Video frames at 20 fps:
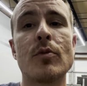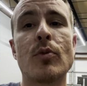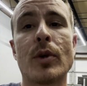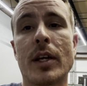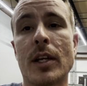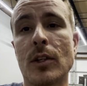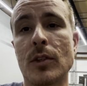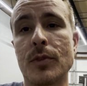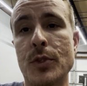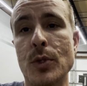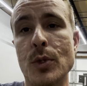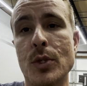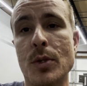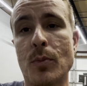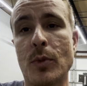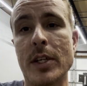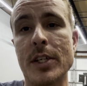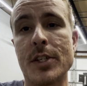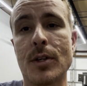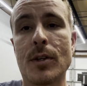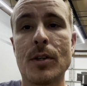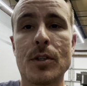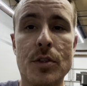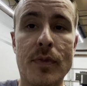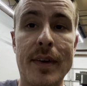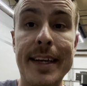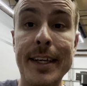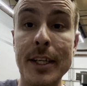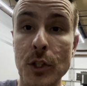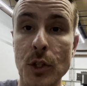We're going to do some research,
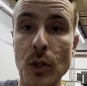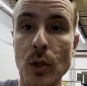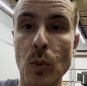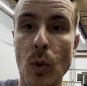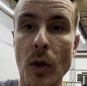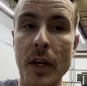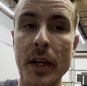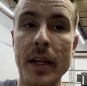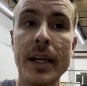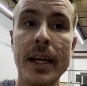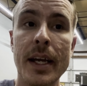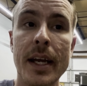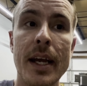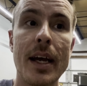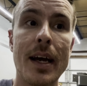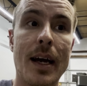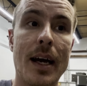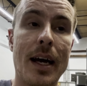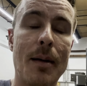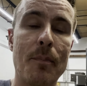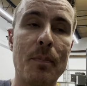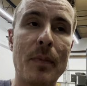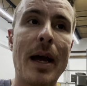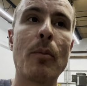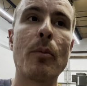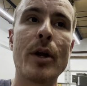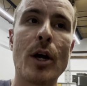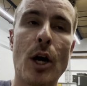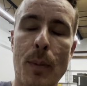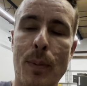find a good one, and
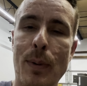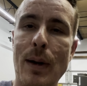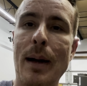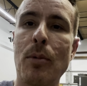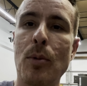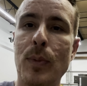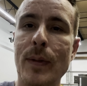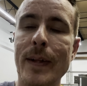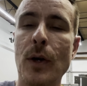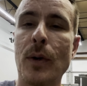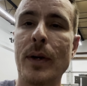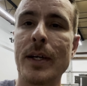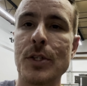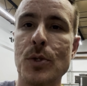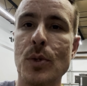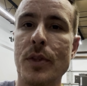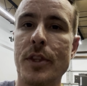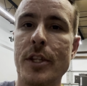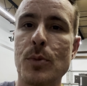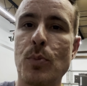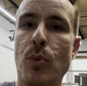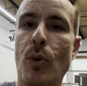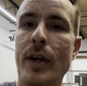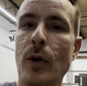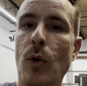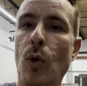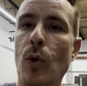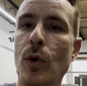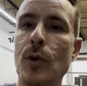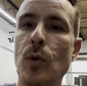we are probably going to, at this point,
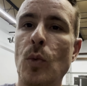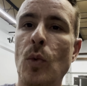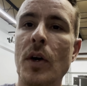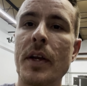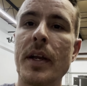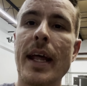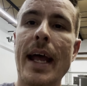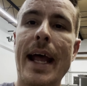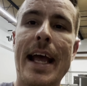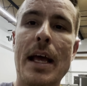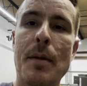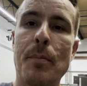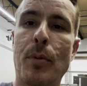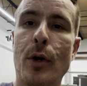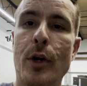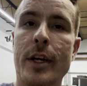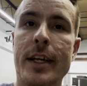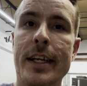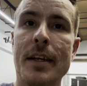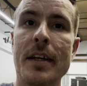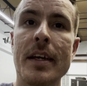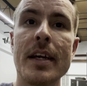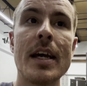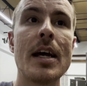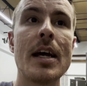order one and put it in.